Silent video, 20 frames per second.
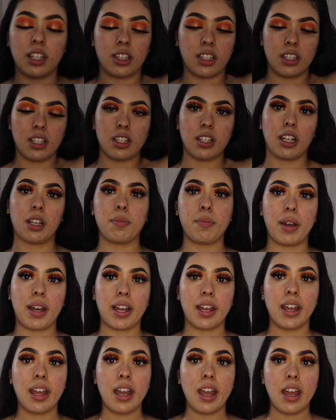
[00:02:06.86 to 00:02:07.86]
it. This is like
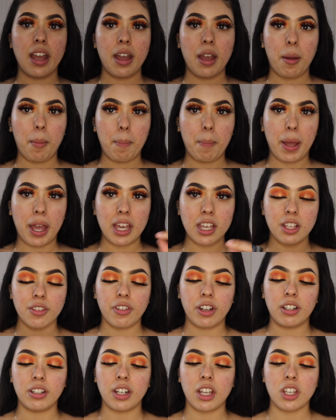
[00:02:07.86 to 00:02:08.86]
my base
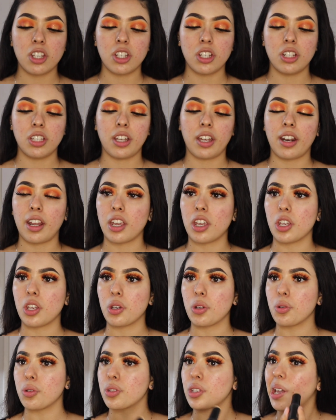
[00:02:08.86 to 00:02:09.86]
foundation that I
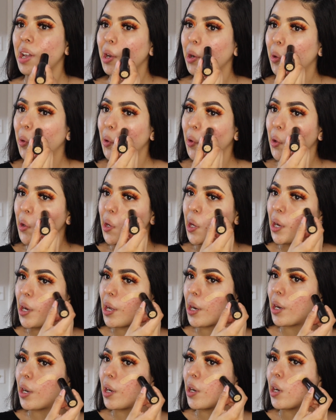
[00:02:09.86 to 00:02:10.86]
use. I go
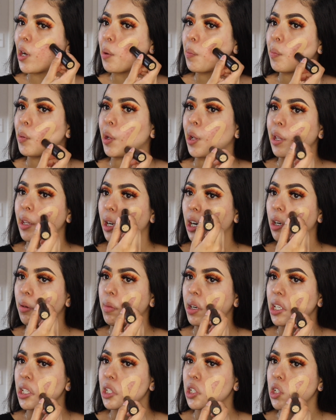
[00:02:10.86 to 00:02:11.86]
ahead and apply that on
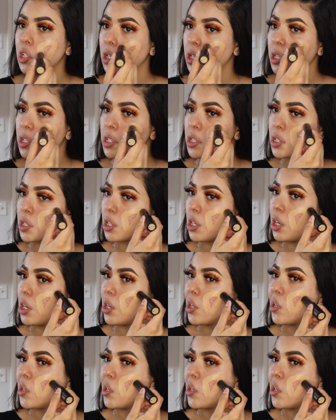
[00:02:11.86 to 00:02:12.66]
my cheeks